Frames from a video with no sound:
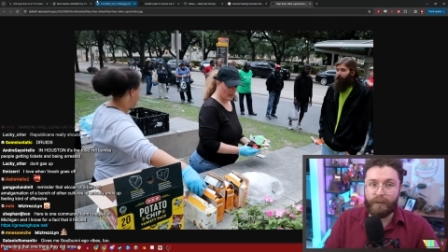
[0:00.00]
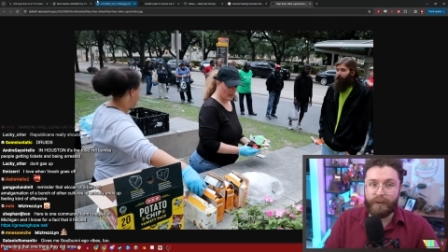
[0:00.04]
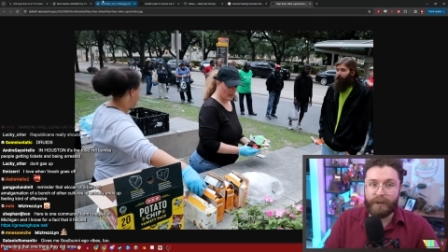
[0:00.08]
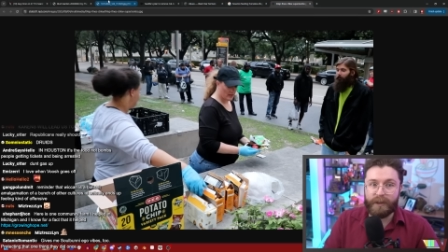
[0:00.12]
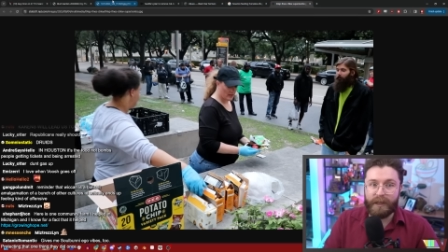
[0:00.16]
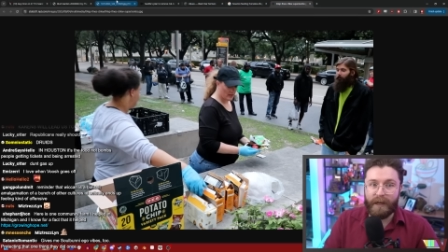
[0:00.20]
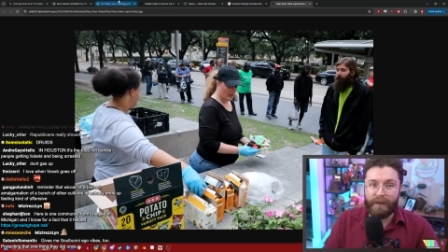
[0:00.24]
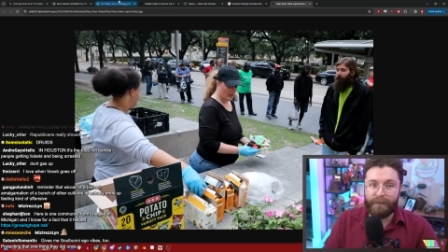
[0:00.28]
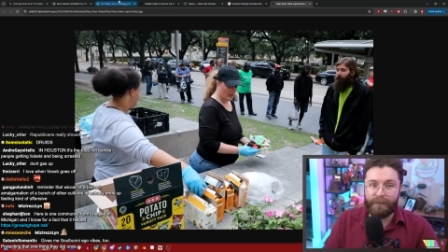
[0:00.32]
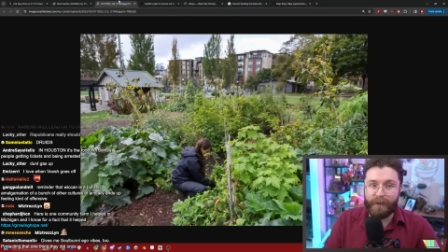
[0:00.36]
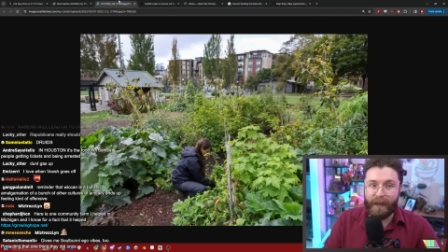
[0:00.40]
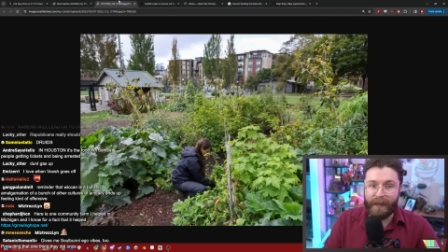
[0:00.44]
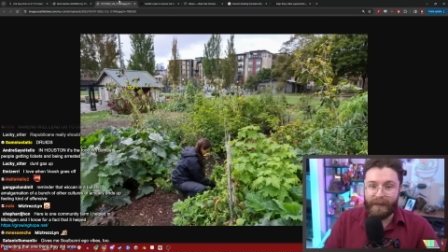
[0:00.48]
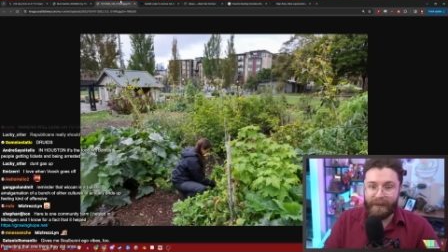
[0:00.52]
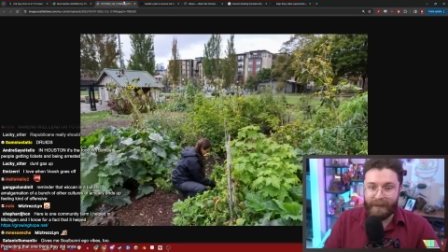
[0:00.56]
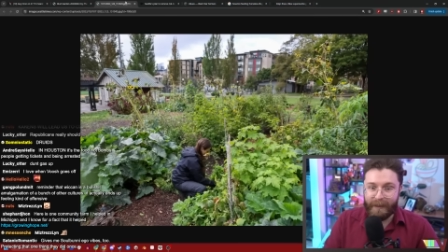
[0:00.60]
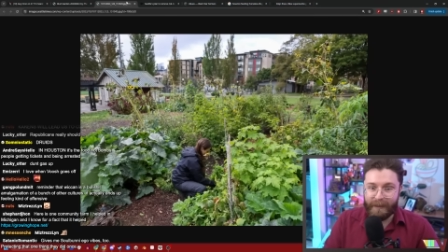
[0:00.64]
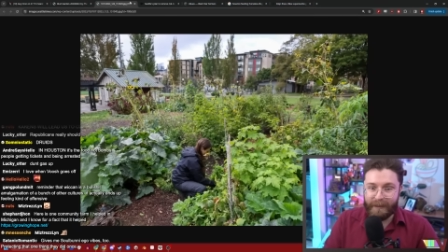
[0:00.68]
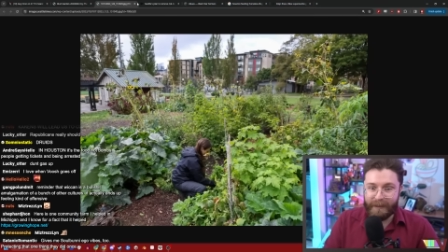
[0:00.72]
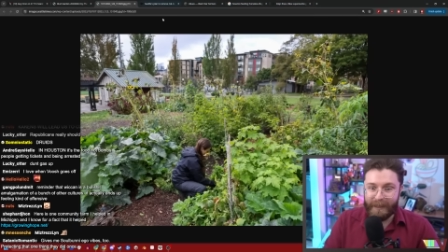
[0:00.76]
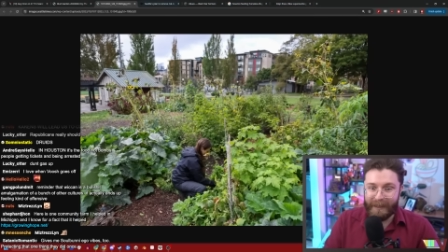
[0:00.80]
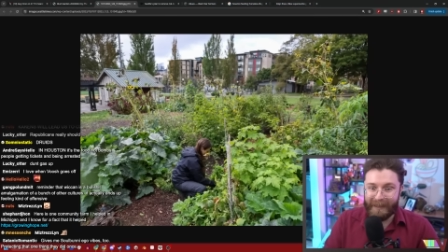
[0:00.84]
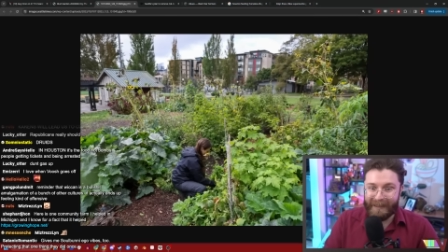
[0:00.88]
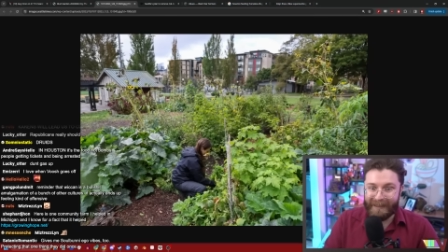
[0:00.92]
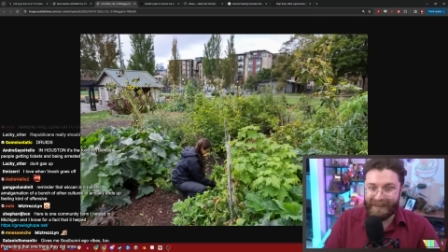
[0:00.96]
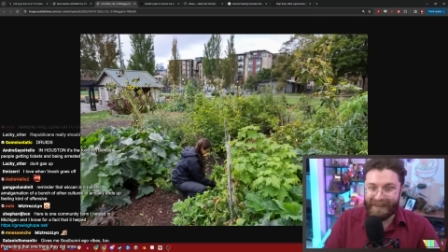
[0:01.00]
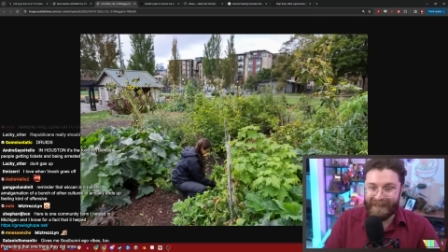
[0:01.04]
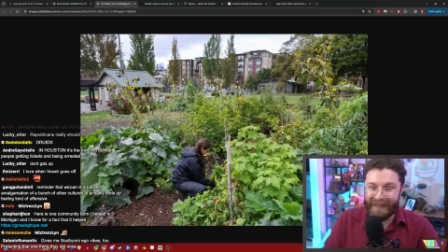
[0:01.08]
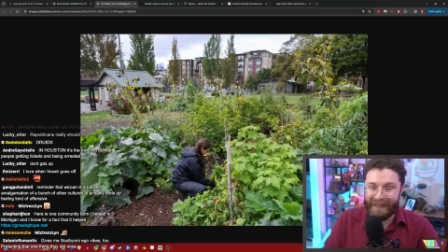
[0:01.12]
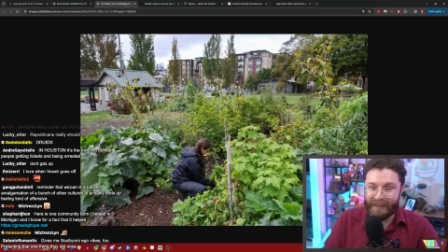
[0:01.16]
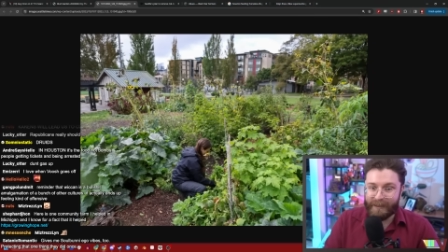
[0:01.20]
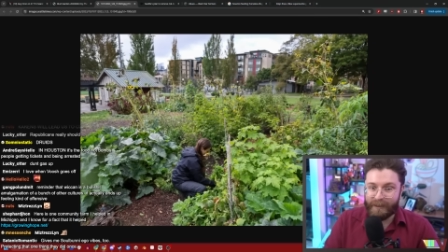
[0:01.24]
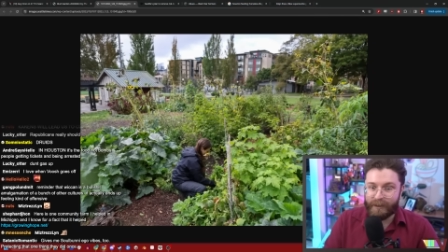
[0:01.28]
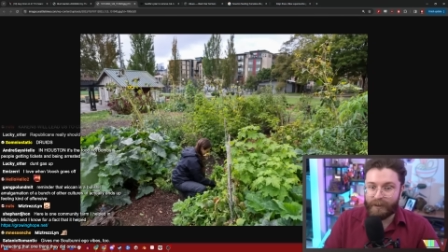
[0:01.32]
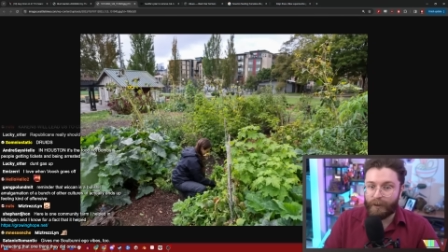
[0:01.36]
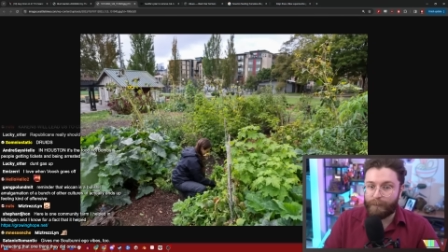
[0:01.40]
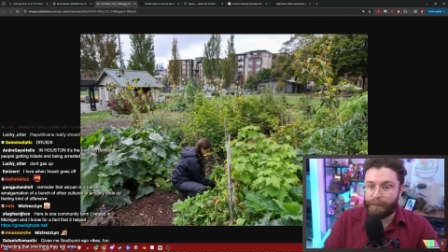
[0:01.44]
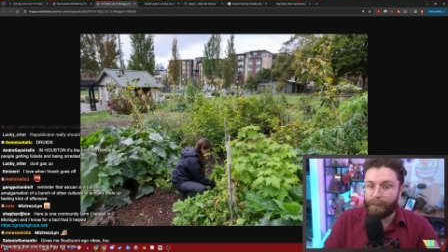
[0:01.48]
Stuff like this
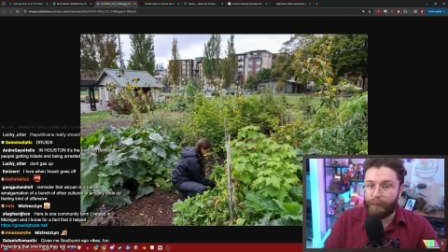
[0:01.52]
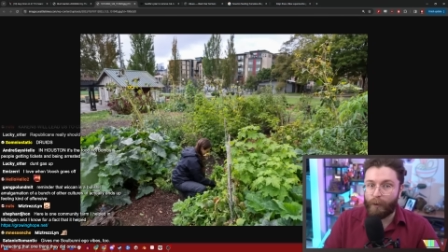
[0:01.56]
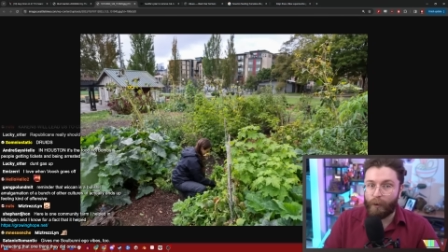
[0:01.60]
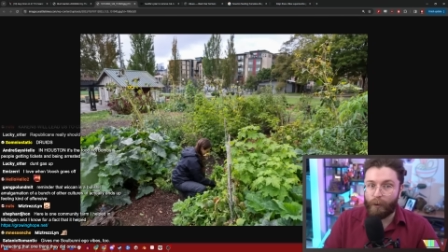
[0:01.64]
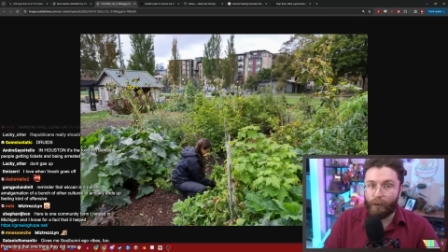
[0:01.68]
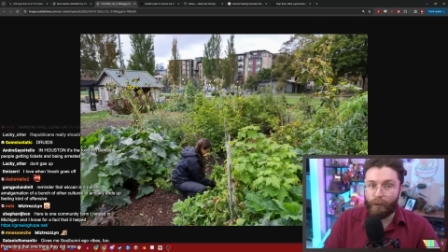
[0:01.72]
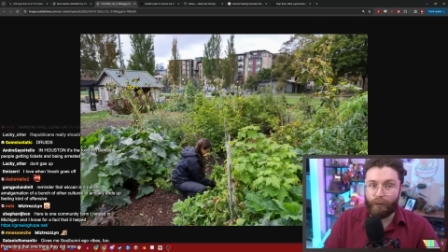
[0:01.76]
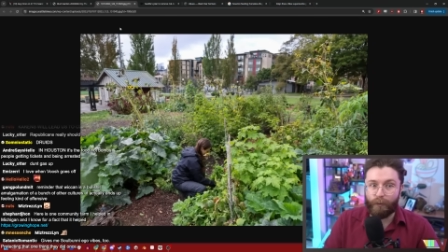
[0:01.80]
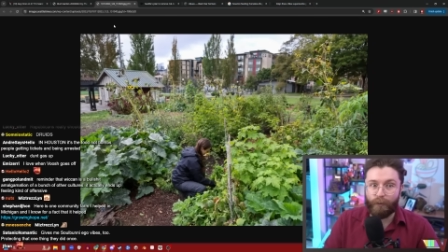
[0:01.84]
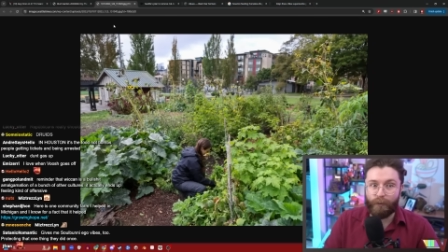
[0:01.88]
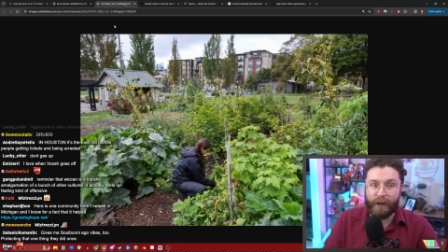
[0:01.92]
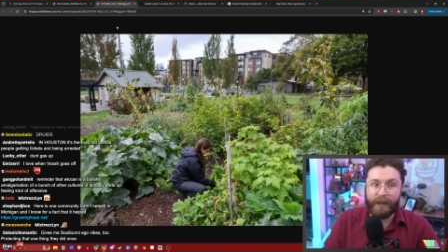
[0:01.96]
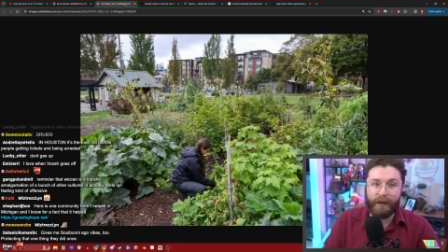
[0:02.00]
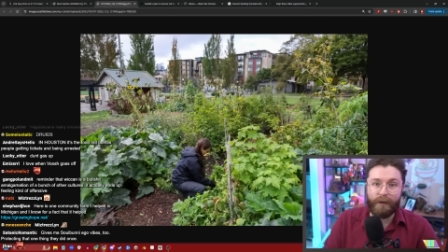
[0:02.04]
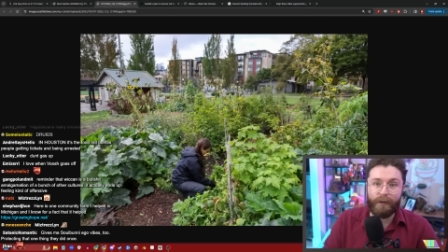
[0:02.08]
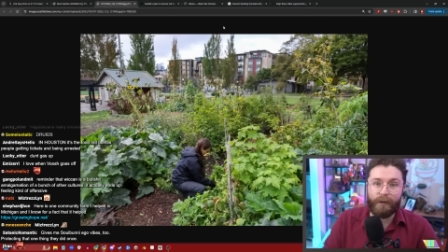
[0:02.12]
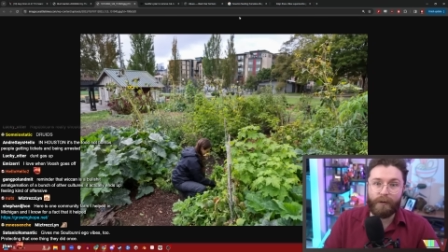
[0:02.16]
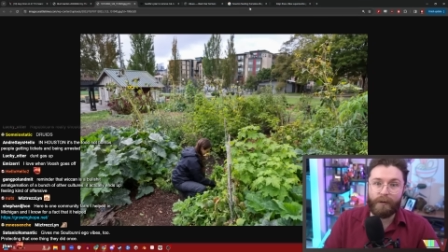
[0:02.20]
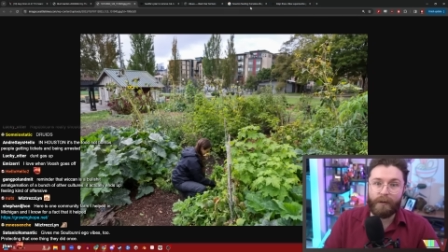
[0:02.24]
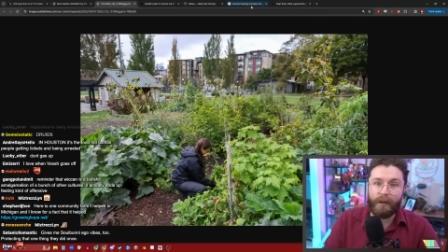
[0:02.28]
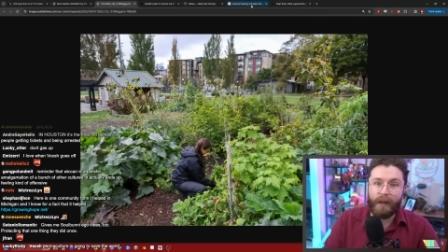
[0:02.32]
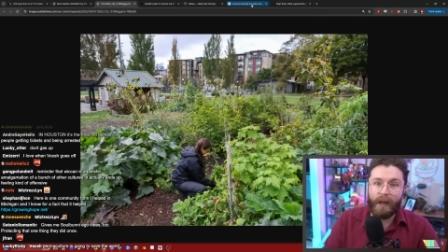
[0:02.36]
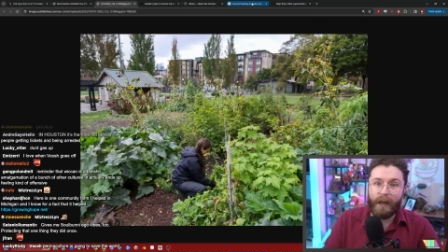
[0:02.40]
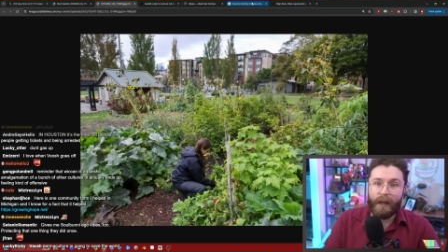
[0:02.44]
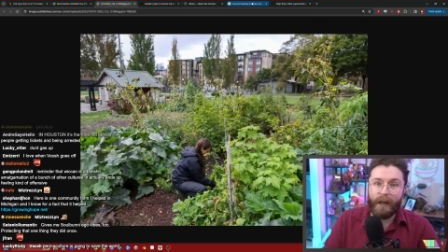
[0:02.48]
exists to pull real